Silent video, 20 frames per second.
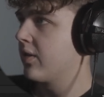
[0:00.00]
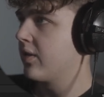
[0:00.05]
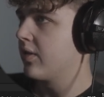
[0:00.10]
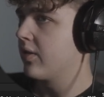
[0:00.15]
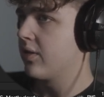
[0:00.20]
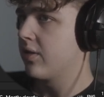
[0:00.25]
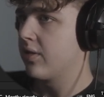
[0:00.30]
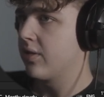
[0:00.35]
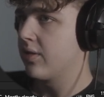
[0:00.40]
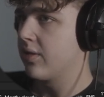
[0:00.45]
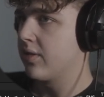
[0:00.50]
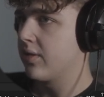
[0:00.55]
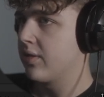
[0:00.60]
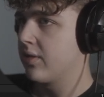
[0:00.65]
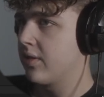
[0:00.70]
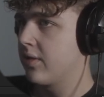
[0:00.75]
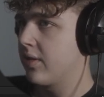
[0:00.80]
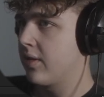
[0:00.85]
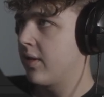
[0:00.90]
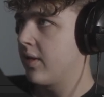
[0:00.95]

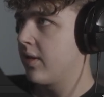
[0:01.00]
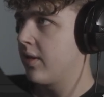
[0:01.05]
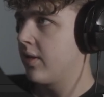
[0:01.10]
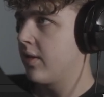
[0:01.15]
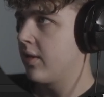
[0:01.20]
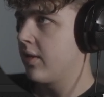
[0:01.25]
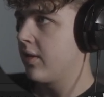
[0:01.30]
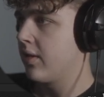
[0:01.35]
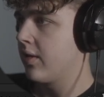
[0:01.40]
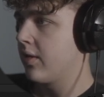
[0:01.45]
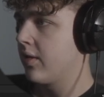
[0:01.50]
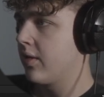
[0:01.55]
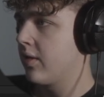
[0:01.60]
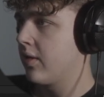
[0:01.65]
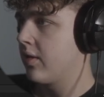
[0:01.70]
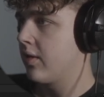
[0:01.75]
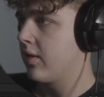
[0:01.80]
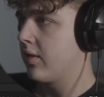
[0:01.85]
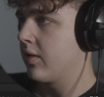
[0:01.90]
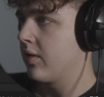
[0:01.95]

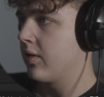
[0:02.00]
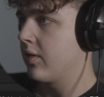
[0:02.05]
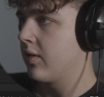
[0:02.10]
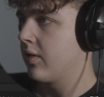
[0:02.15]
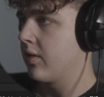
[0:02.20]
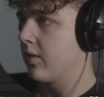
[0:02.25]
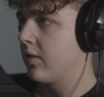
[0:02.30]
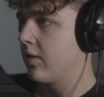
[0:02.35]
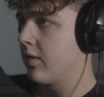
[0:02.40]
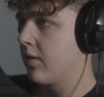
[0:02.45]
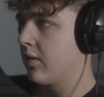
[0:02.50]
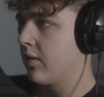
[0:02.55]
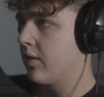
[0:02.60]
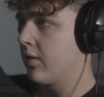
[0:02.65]
No one is speaking in this clip.